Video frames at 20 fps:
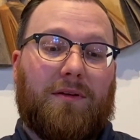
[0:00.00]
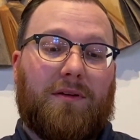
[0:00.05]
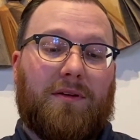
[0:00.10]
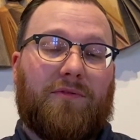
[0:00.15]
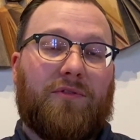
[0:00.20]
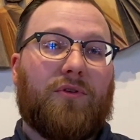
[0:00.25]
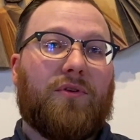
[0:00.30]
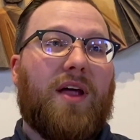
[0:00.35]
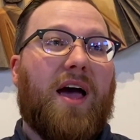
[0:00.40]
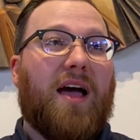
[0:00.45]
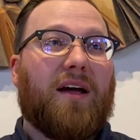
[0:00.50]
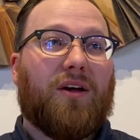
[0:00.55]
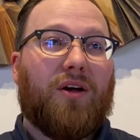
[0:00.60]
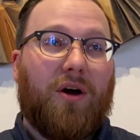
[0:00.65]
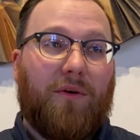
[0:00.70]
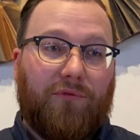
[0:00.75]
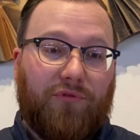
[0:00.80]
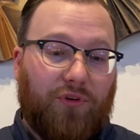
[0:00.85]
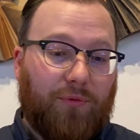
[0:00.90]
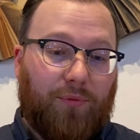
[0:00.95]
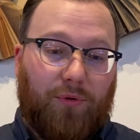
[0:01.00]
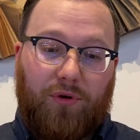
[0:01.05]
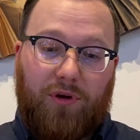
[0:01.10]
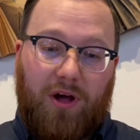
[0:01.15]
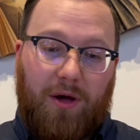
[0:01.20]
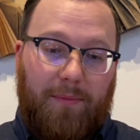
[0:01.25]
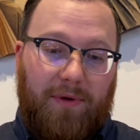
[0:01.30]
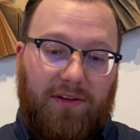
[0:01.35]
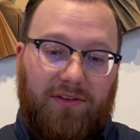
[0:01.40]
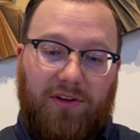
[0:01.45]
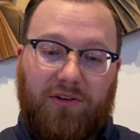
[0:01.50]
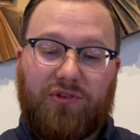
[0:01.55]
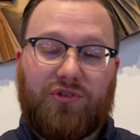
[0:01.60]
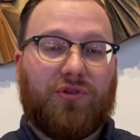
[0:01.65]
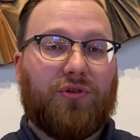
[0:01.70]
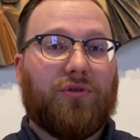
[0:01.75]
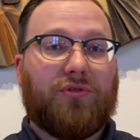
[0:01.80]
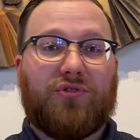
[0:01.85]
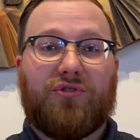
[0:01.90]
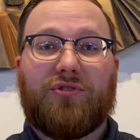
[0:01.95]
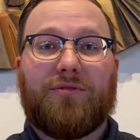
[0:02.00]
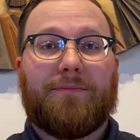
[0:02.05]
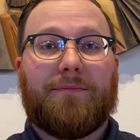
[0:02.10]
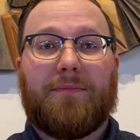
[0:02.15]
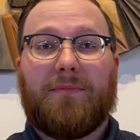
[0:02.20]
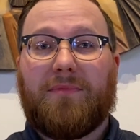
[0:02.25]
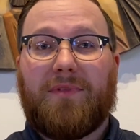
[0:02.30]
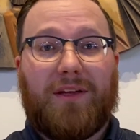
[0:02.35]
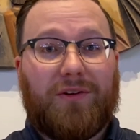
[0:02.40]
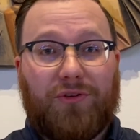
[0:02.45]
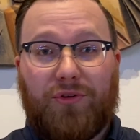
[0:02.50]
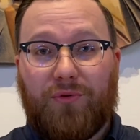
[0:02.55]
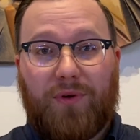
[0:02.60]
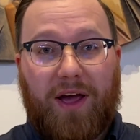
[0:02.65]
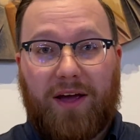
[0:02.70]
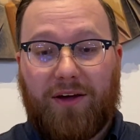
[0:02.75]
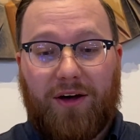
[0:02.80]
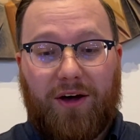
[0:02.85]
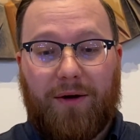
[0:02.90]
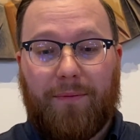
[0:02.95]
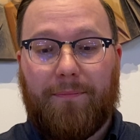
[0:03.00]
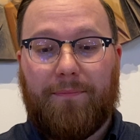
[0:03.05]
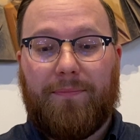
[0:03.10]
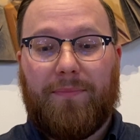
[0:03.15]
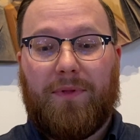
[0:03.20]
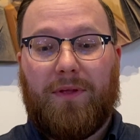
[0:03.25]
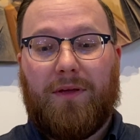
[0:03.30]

If you're not comfortable coming to church, then do not come.